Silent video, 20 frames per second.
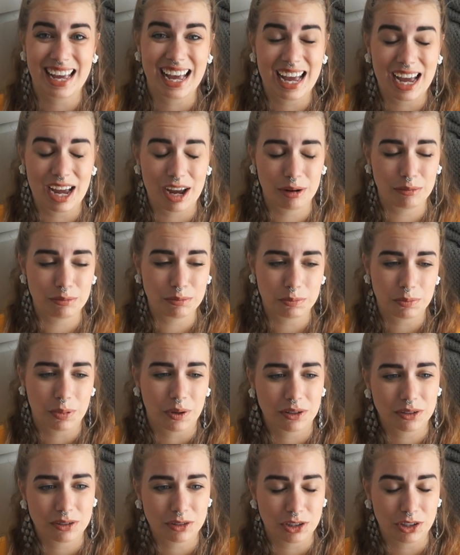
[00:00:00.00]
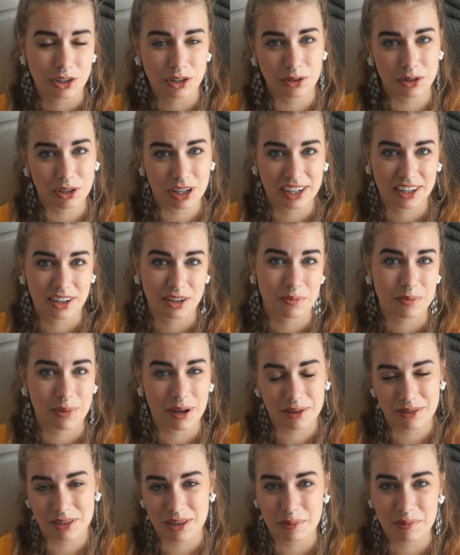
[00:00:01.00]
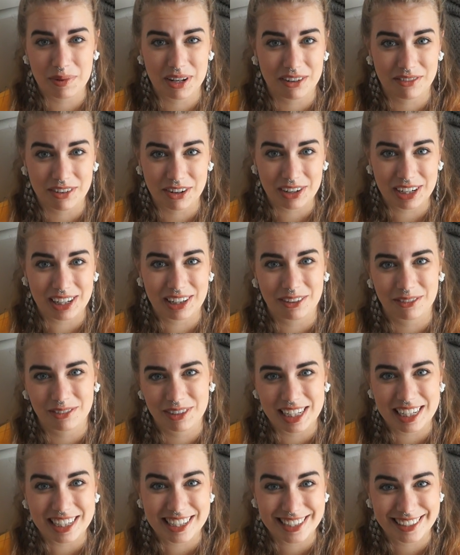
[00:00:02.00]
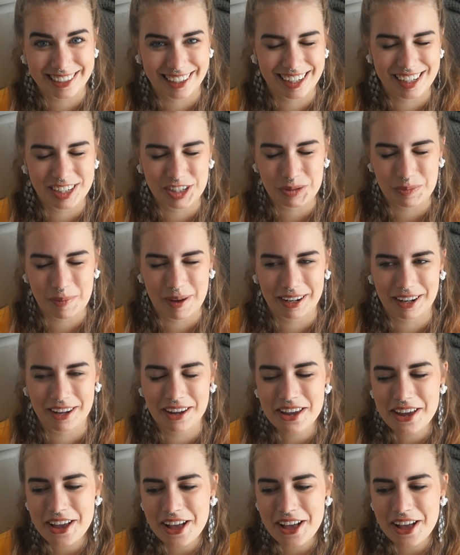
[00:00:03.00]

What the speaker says: But you know, you can combine them in a very lovely and stylish manner.